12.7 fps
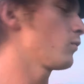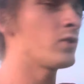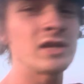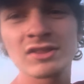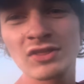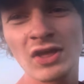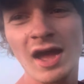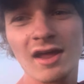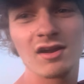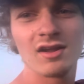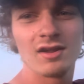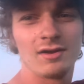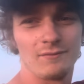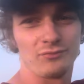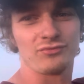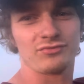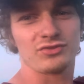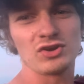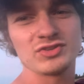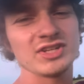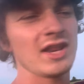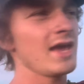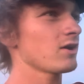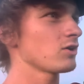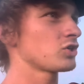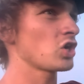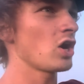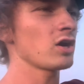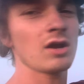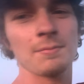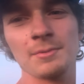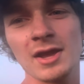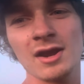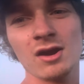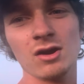we did that 13-acre chunk up there.